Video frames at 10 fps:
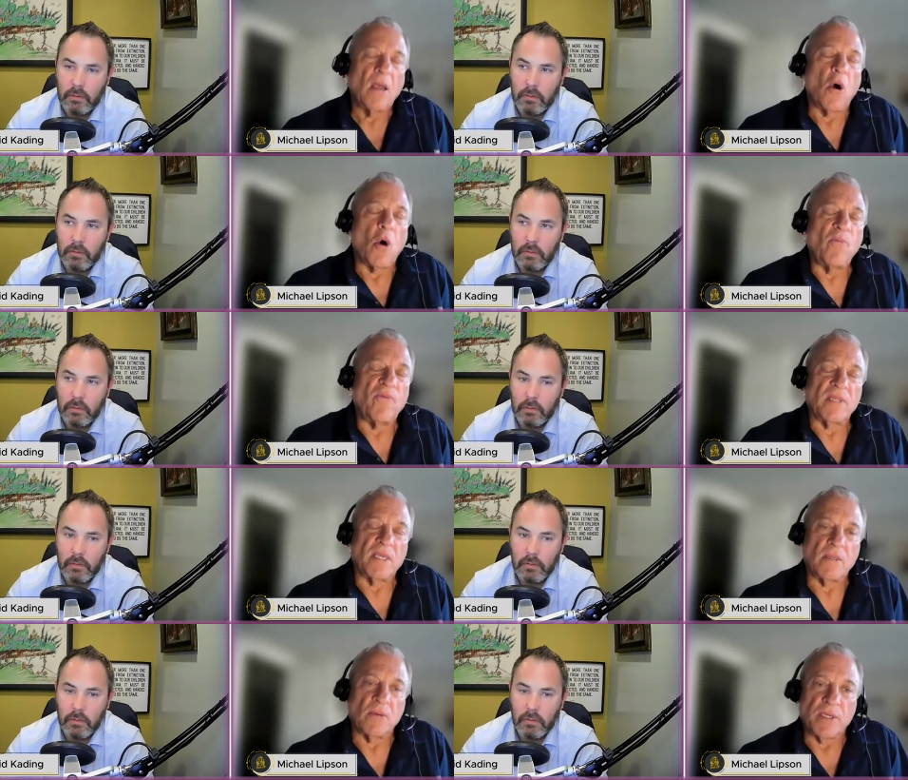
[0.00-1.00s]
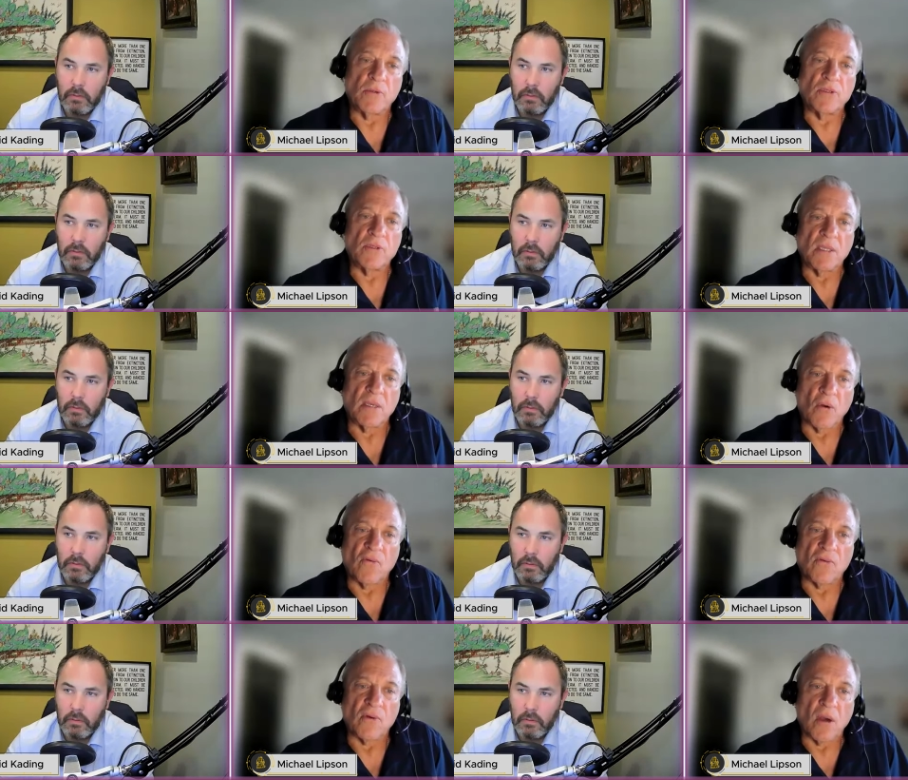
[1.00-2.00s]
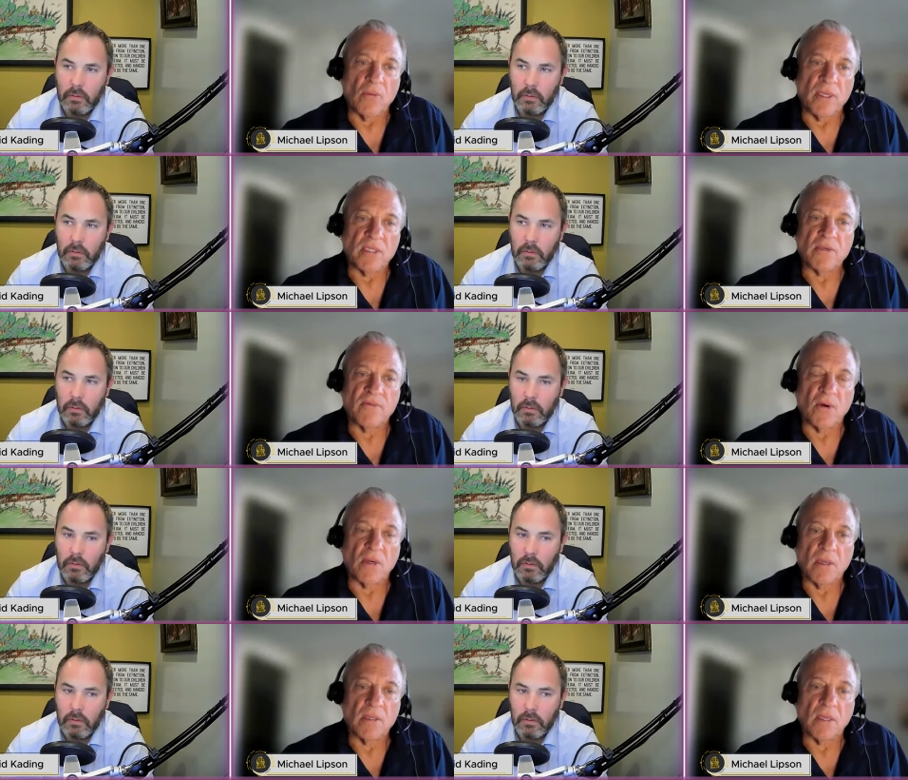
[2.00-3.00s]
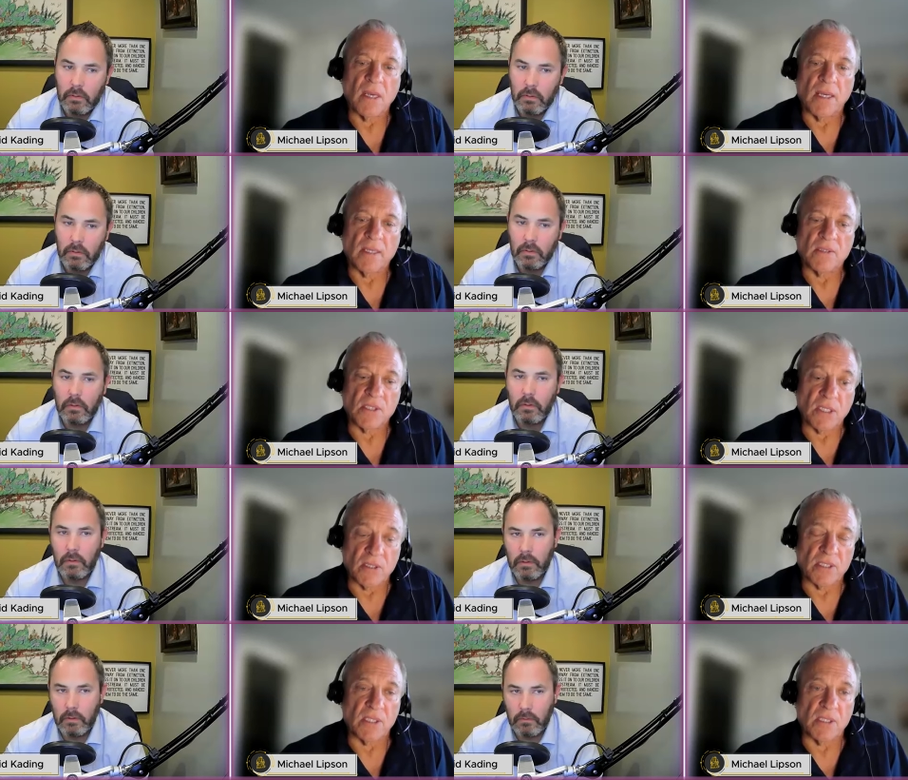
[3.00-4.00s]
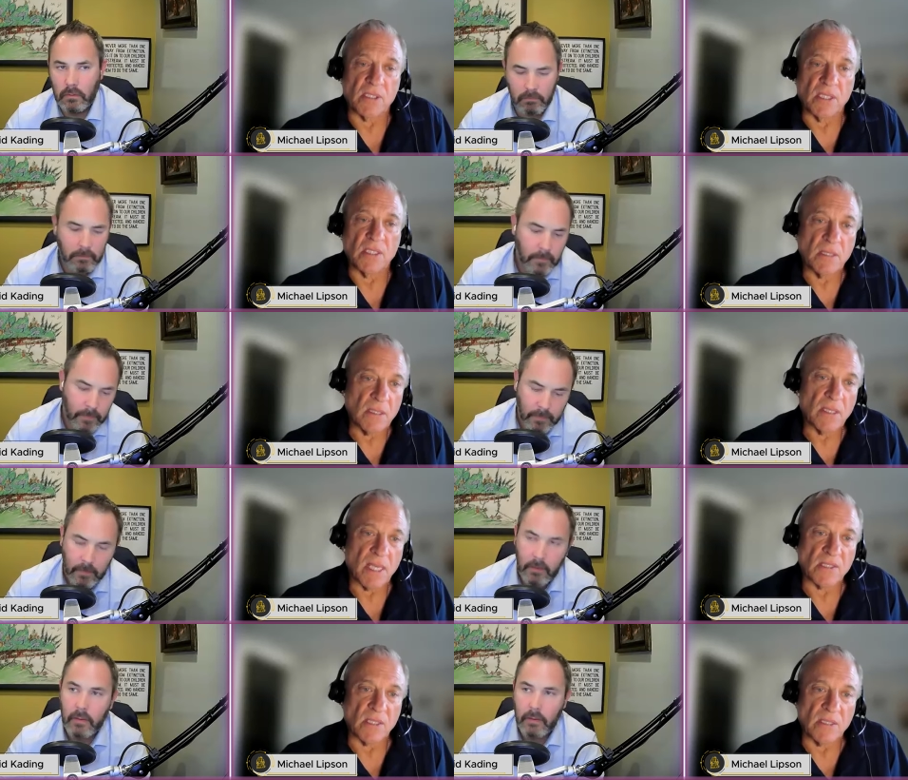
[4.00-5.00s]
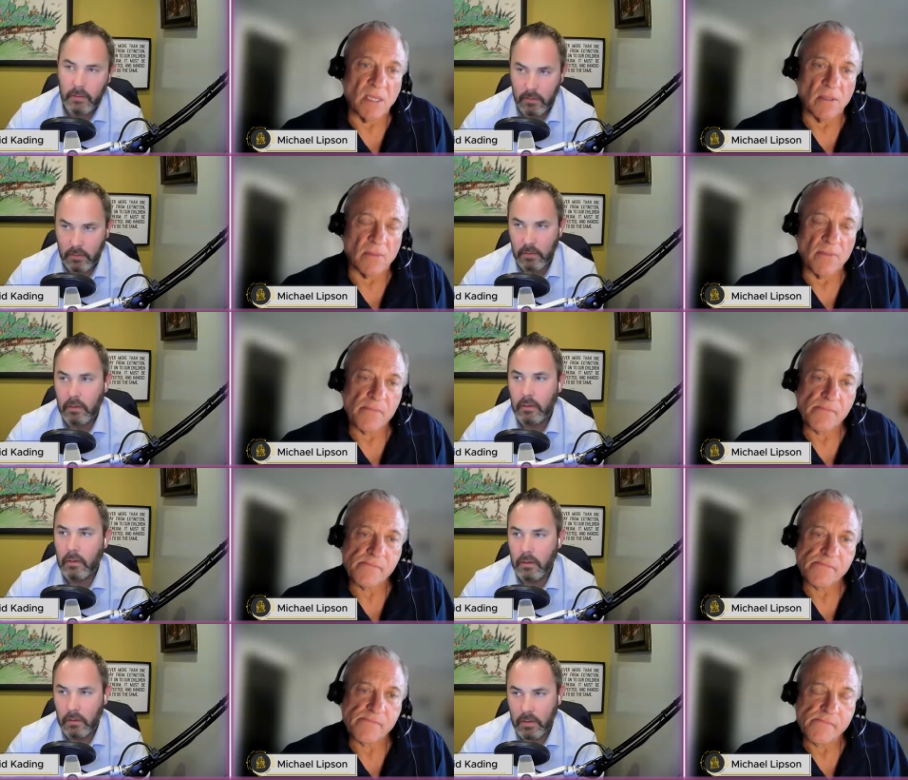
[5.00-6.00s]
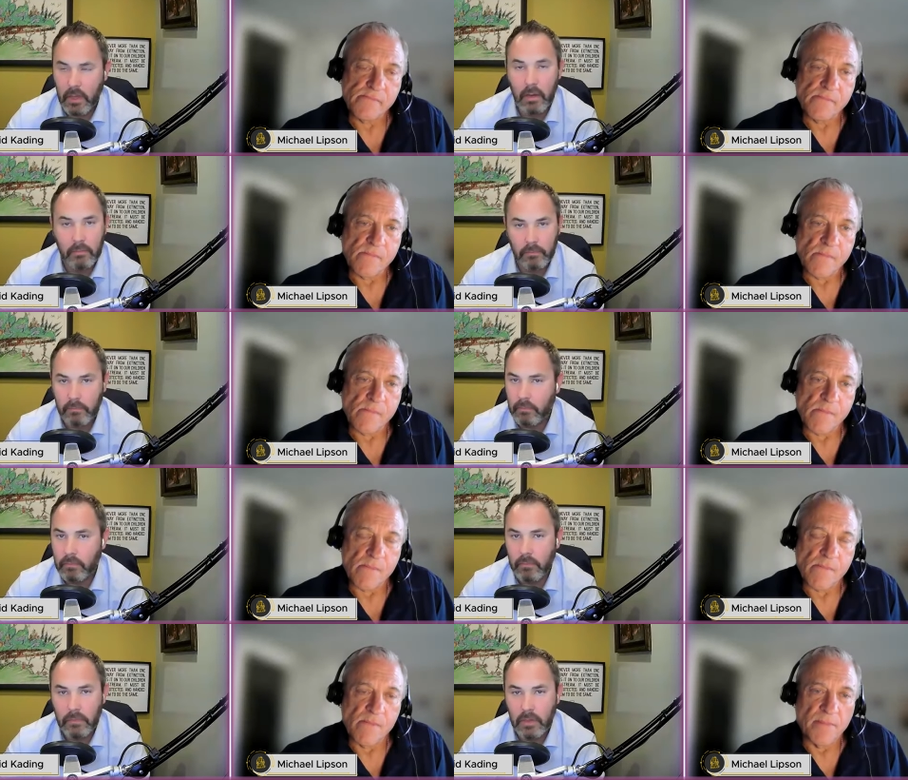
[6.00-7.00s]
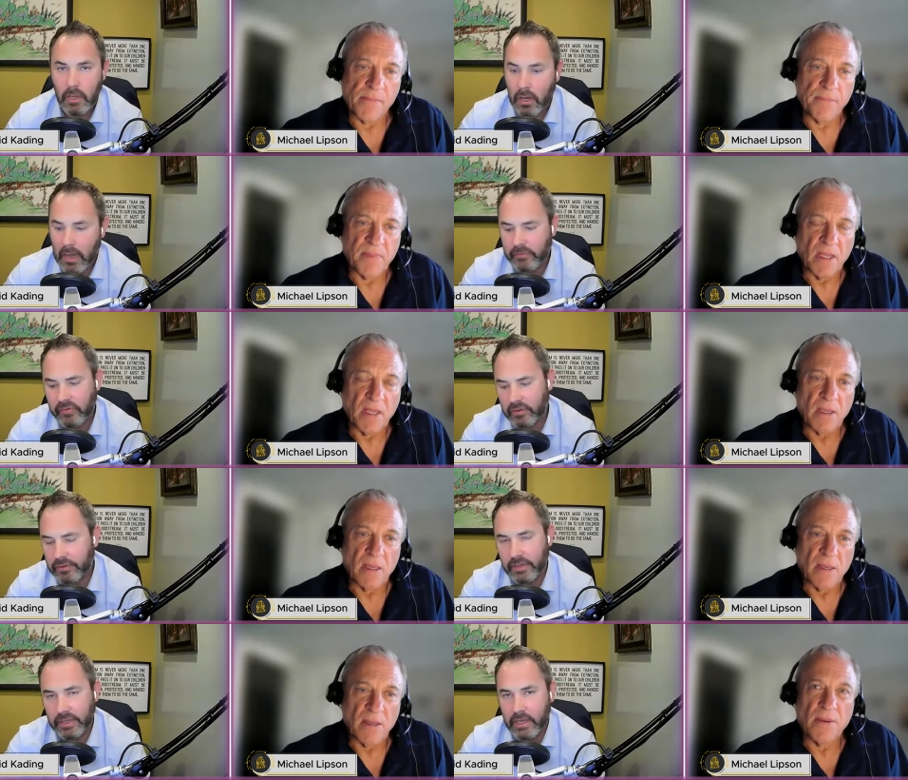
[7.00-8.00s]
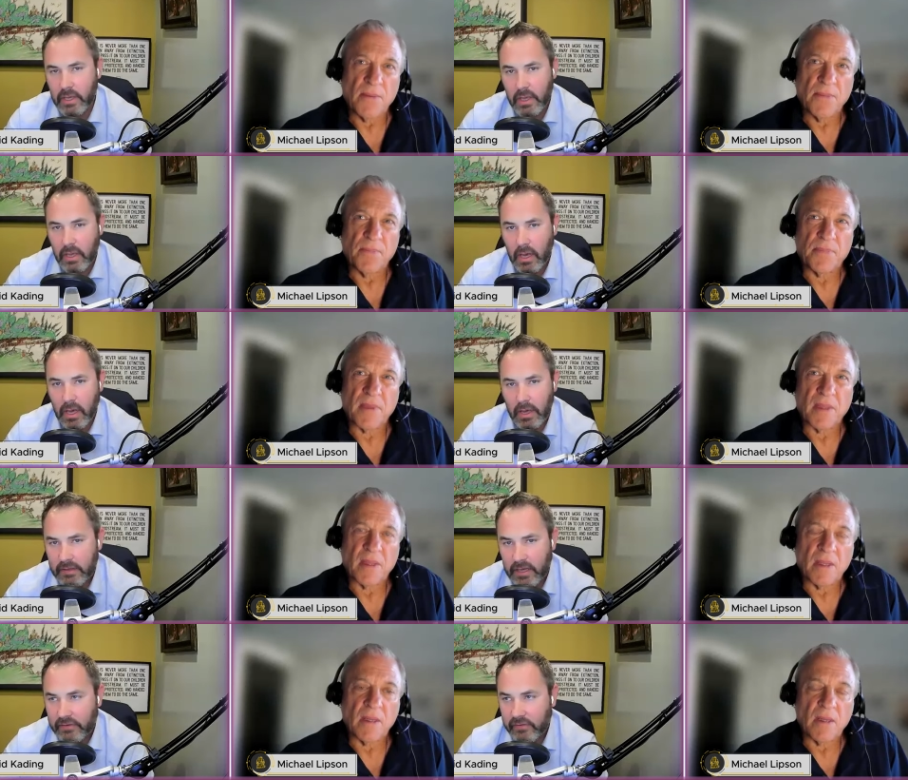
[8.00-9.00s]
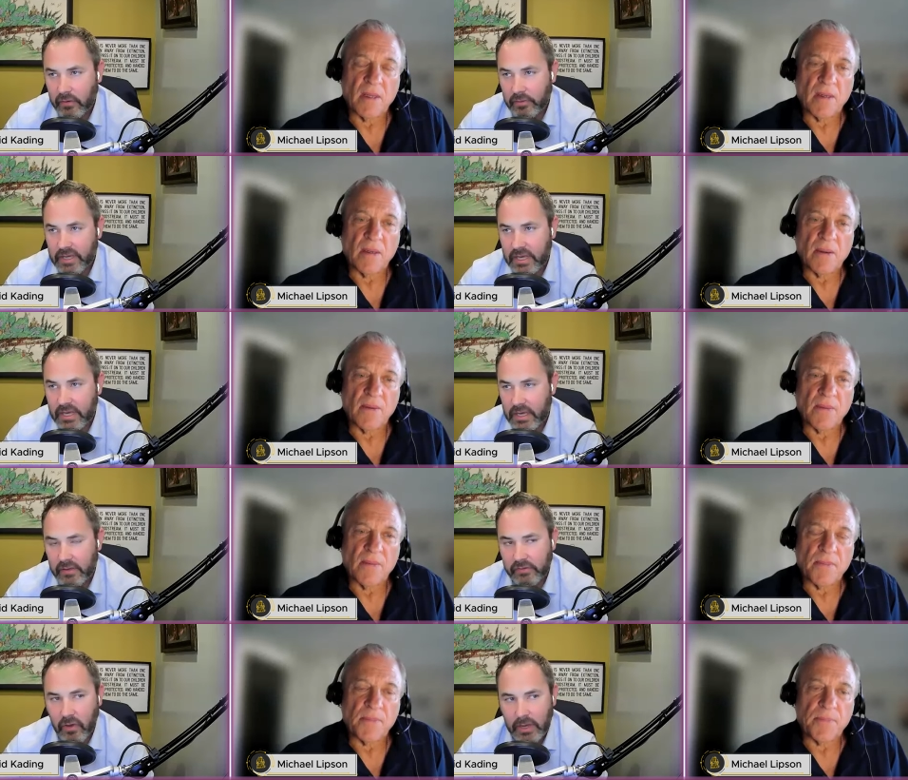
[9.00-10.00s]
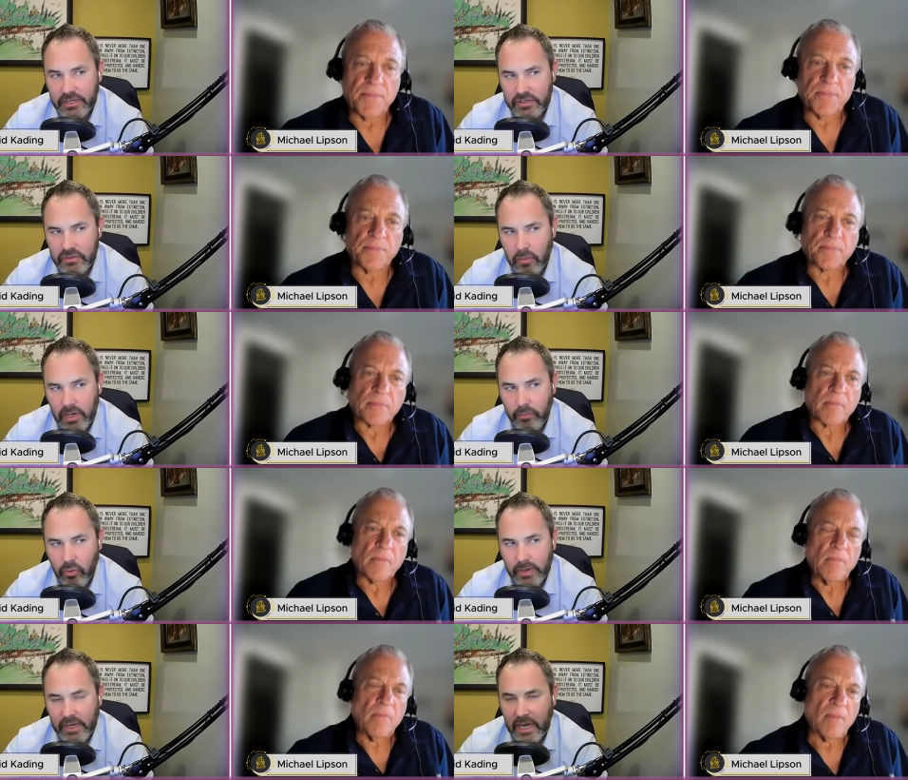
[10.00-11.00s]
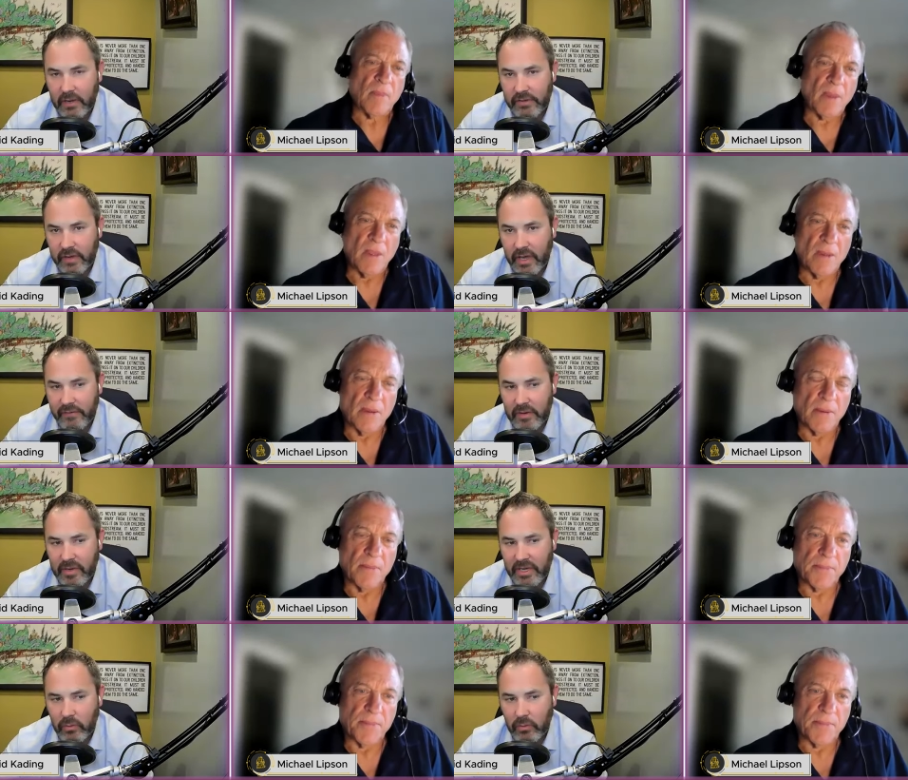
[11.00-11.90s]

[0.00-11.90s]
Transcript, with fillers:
Speaker 1: hopefully reducing their overall risk for uh, serious disease as an adult.
Speaker 2: Yeah. No, absolutely. I think that's so key. And so I just want to point out to everybody